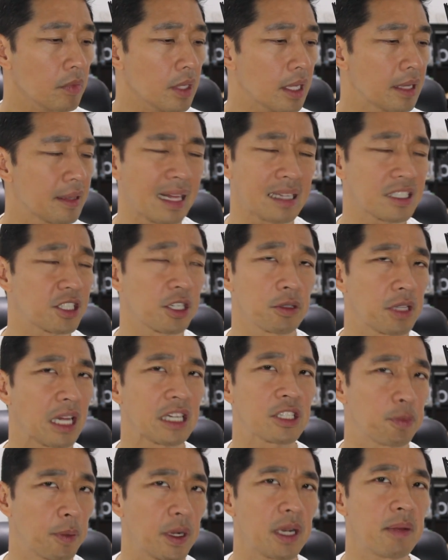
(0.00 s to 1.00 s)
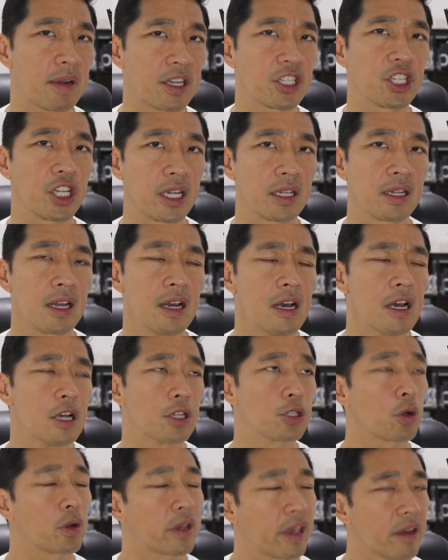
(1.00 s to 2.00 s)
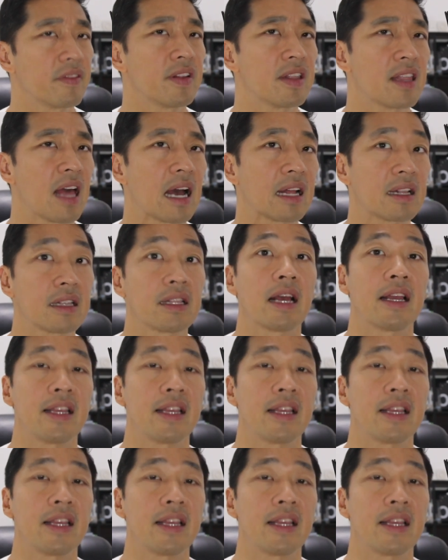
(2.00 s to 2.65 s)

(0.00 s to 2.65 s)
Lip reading: that's pretty much it. So given that,